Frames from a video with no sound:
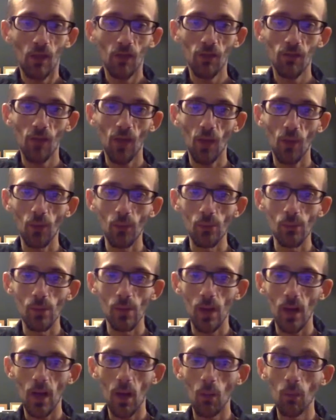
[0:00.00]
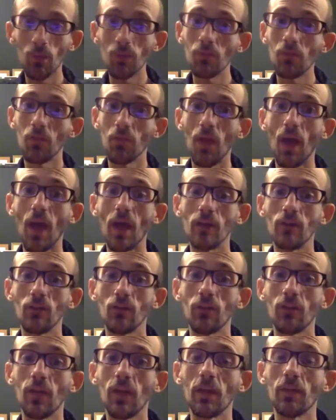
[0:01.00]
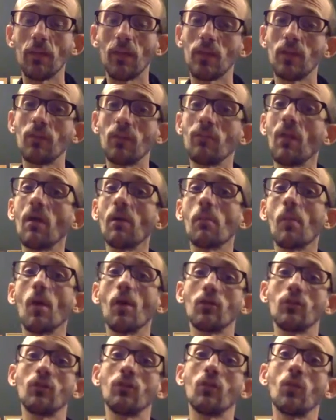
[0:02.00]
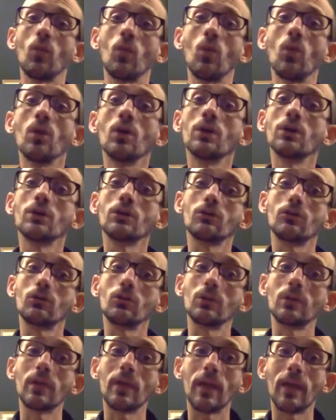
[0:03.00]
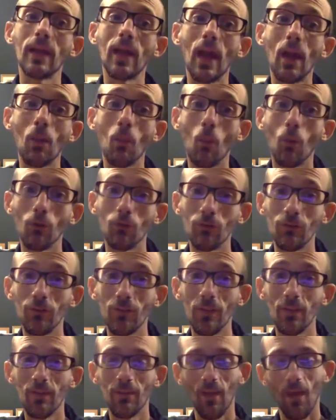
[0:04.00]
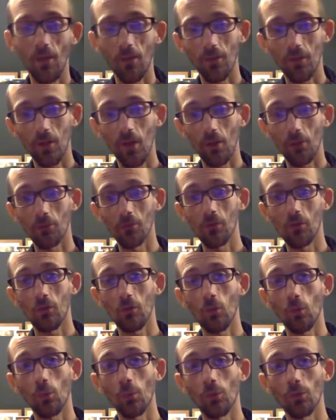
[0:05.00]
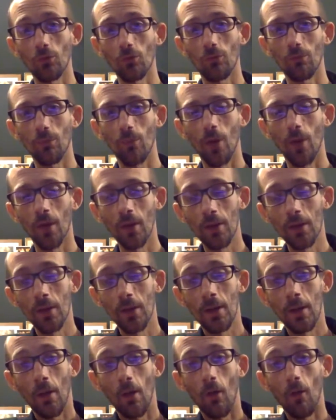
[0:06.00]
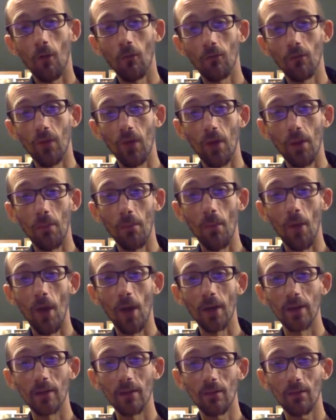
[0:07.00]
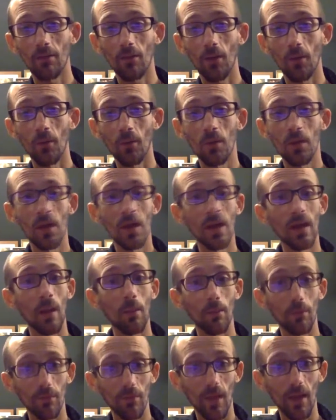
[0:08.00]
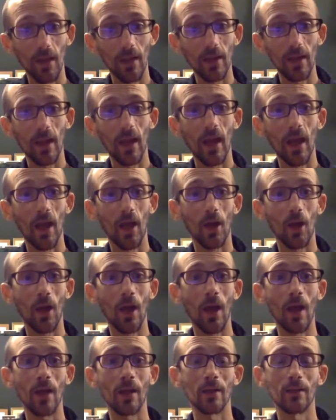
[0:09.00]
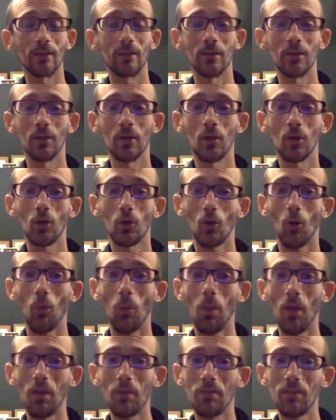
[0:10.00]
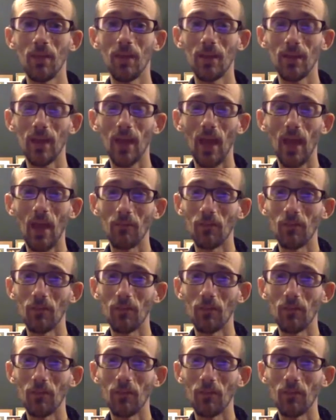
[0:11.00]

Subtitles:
So I'll leave it at that and just say thank you very much for tuning in and watching this another installment of mine. So namaste, and God bless. Take care.